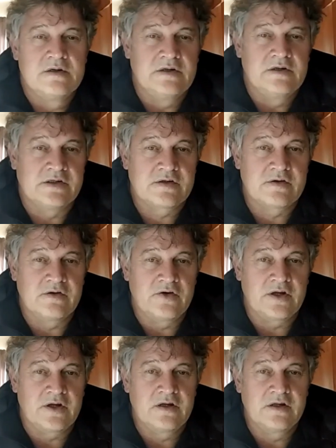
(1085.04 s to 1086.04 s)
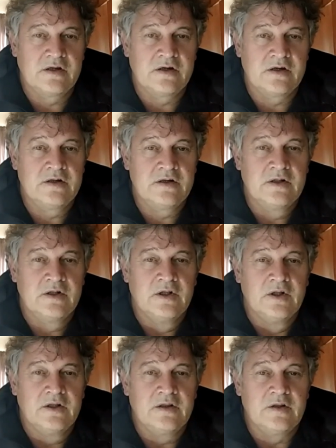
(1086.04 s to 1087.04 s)
Yes, correct. Yeah.
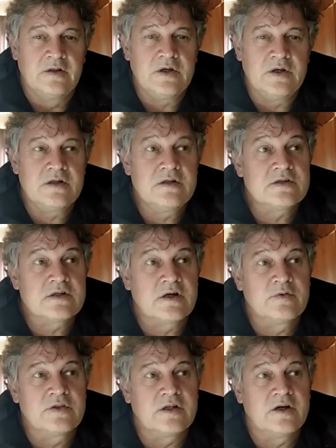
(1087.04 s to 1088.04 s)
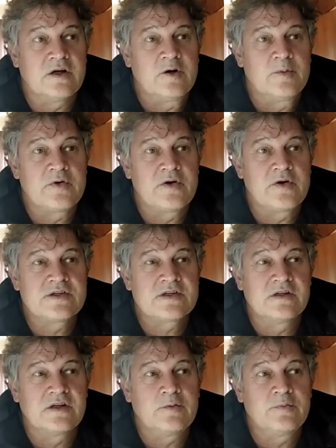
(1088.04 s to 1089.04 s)
Then we can start with another
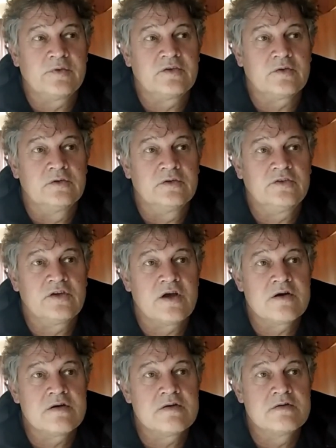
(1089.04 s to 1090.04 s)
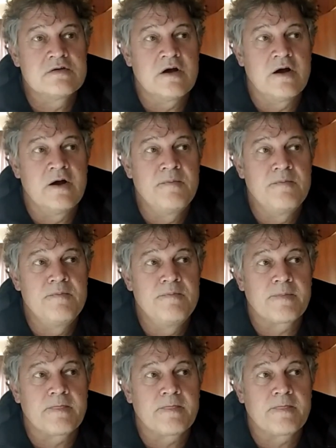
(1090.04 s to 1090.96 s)
operation that was also, um,